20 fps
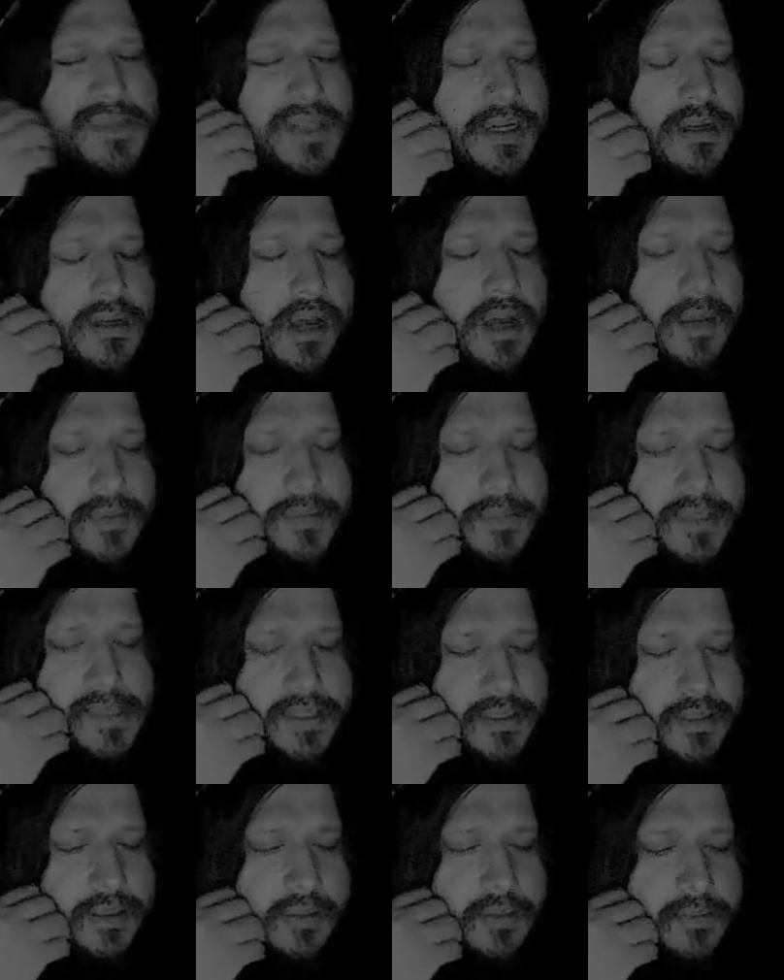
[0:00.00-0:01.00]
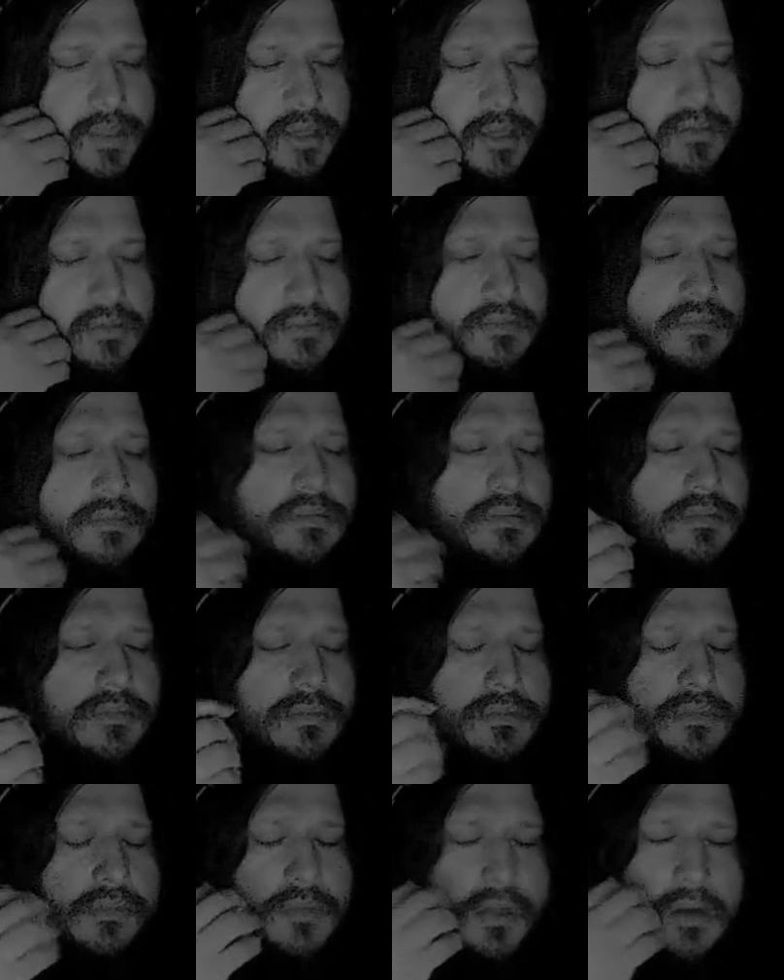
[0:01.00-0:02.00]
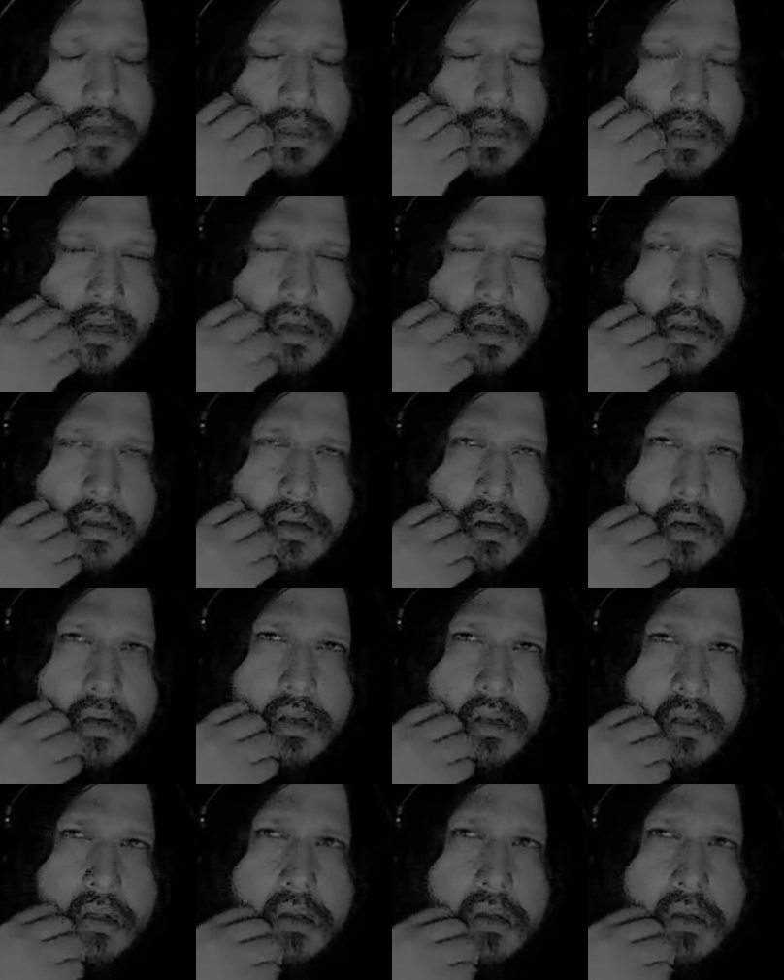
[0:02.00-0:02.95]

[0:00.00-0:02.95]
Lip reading: like optimistic about are